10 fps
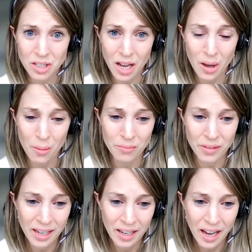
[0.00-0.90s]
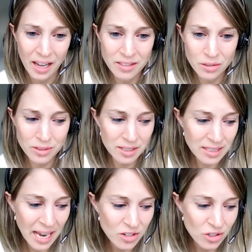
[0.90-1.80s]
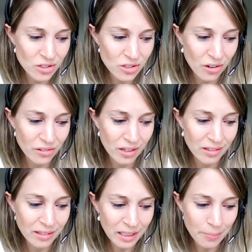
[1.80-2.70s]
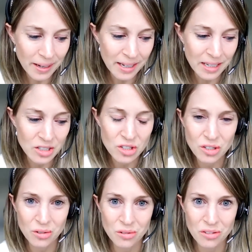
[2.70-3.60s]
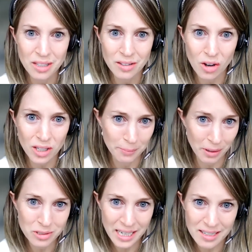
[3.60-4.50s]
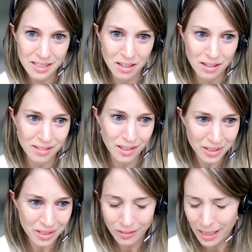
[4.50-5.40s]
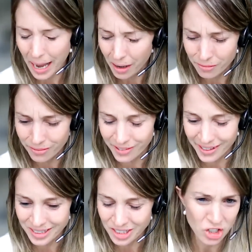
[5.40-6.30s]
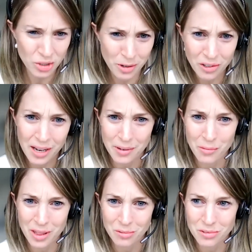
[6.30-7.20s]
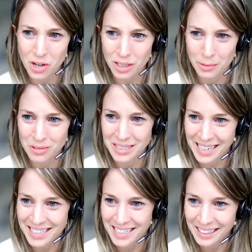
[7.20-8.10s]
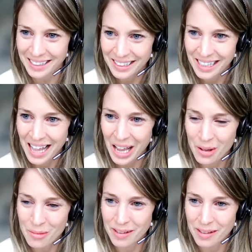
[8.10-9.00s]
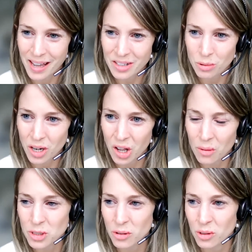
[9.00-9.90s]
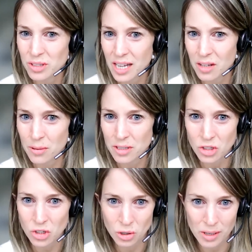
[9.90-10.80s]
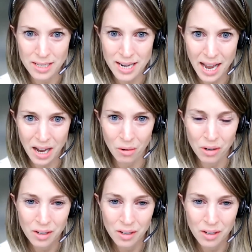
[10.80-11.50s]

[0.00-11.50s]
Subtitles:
And though this tangents on a little bit into talking about data, because I don't think you can have a discussion about climate without talking about data. And that's what helps you understand the position you're in now.